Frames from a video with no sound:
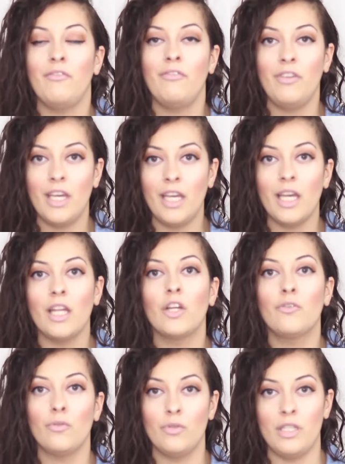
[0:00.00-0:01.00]
vegan,
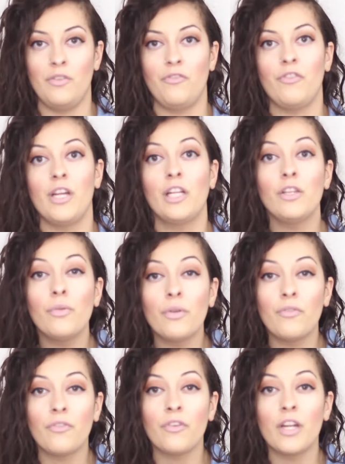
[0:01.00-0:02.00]
cruelty-free,
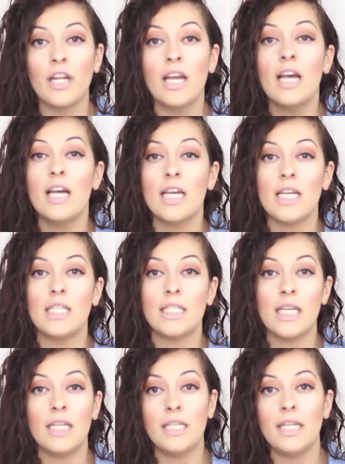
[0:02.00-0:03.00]
gluten-free, is
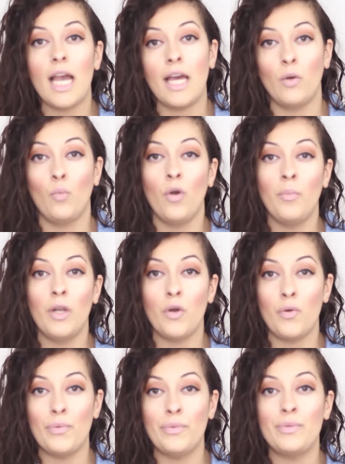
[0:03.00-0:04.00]
indie and
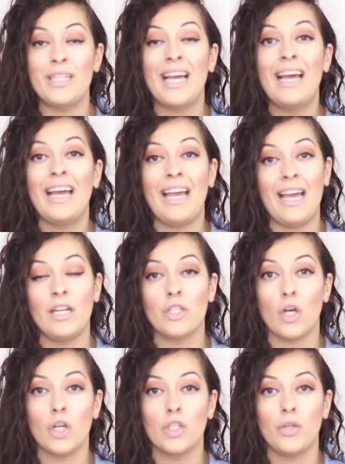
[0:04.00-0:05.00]
woman-owned, and is
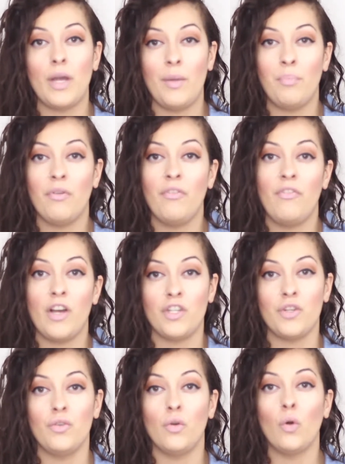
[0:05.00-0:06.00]
also a
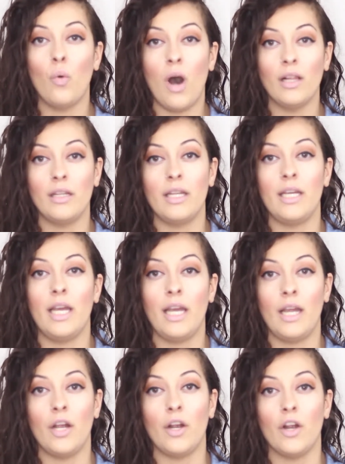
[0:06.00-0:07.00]
professional quality
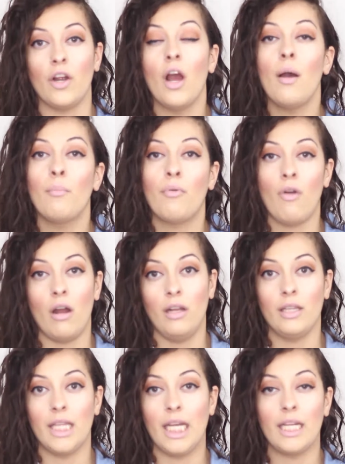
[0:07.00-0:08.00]
hair
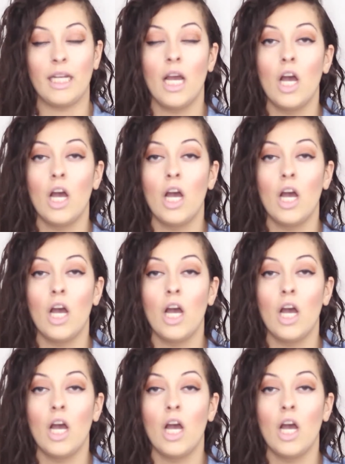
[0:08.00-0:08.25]
product line.